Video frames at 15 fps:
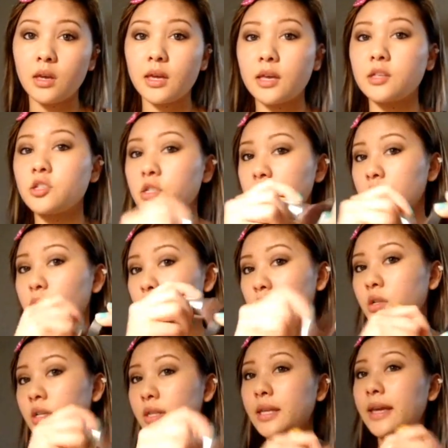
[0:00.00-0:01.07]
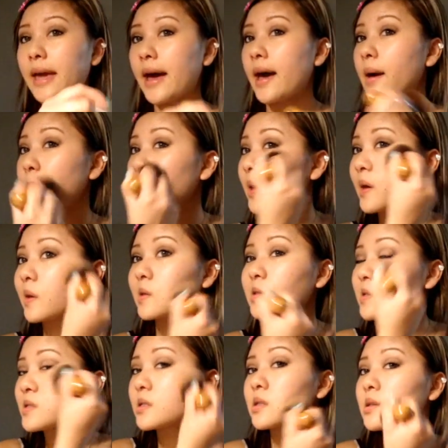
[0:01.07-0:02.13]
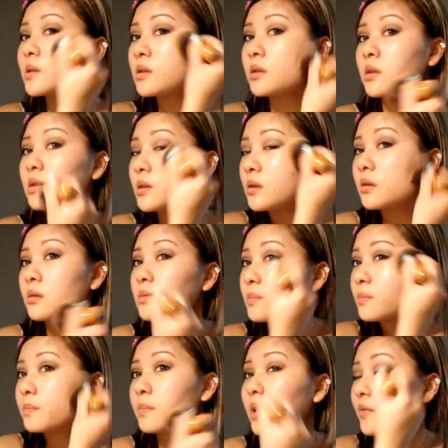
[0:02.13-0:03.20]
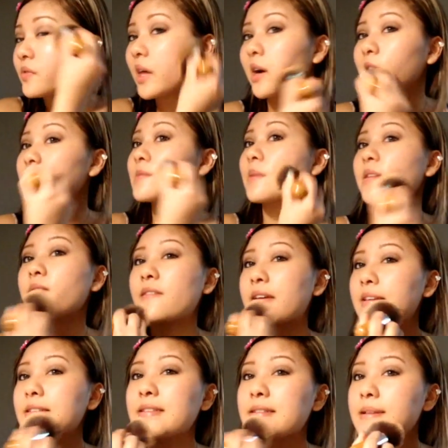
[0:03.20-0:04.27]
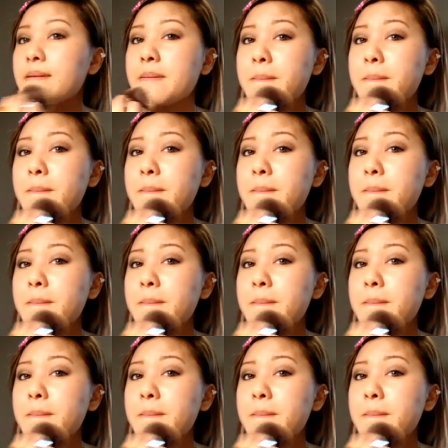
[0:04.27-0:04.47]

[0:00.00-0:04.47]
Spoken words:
And just swirl it in the cap and just buff that onto my face.